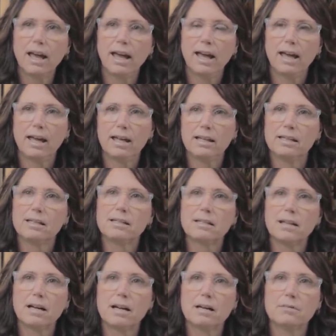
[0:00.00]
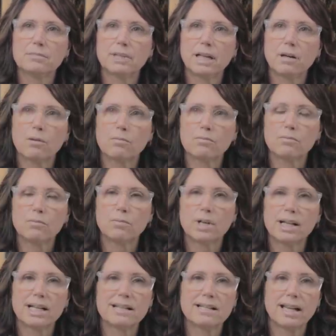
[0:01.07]
And like
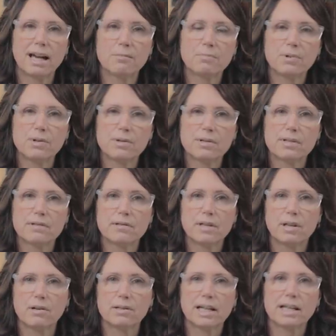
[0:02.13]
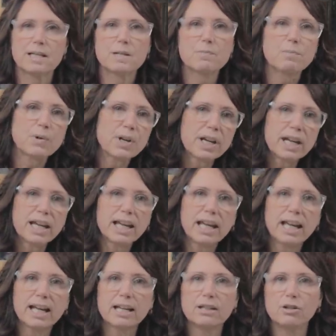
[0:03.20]
what examples, you know, like
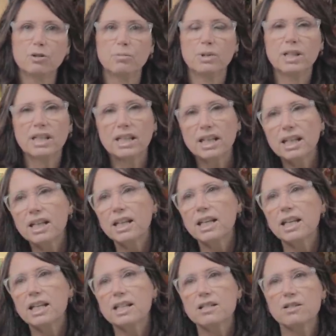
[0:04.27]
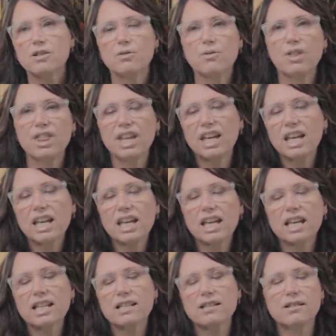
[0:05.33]
spring, new beginnings, new
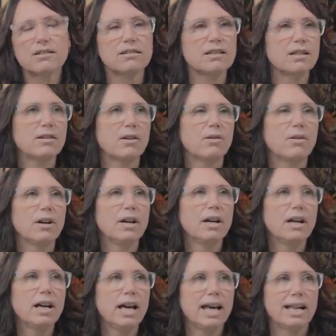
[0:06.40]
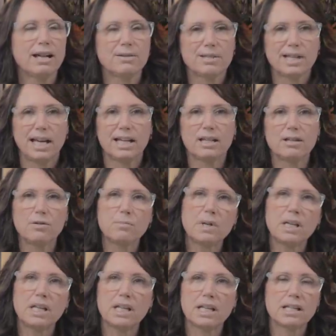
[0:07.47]
things, you know. And I was like, new
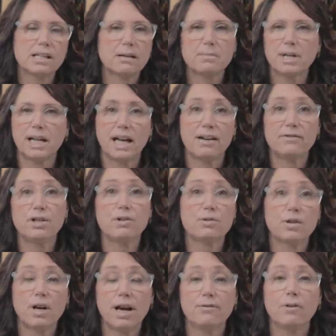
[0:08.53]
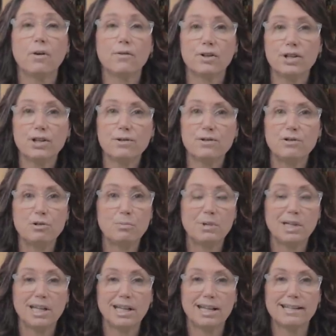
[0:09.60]
beginnings. I'm like, I've overused new
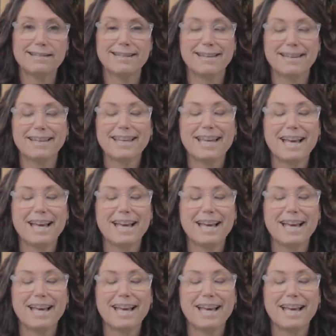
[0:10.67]
beginnings.